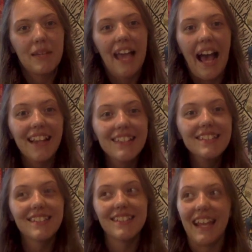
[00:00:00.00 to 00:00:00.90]
to be
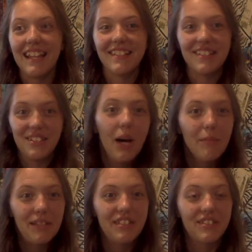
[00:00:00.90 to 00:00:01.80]
Alice and
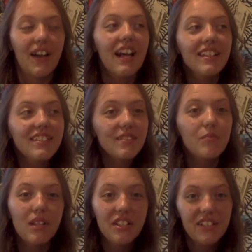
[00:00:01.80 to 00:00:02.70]
zombies. So Alice in
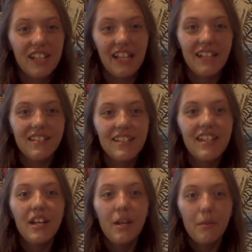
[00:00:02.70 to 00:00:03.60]
Wonderland,
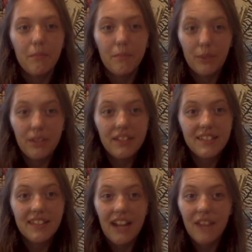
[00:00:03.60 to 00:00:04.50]
books
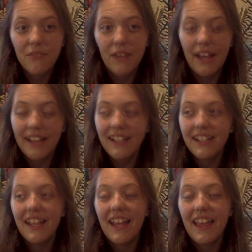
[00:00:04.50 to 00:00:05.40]
that I've read
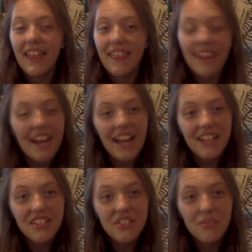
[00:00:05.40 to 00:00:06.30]
that had
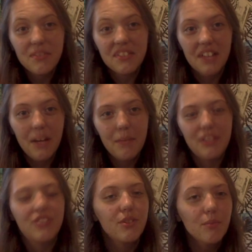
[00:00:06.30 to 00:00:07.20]
to do with
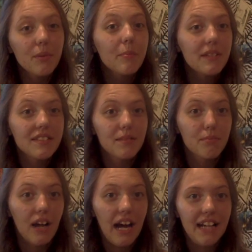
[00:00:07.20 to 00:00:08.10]
zombies. You will be
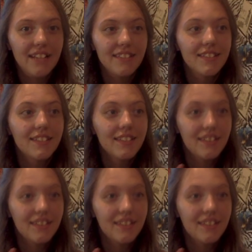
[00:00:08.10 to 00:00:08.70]
surprised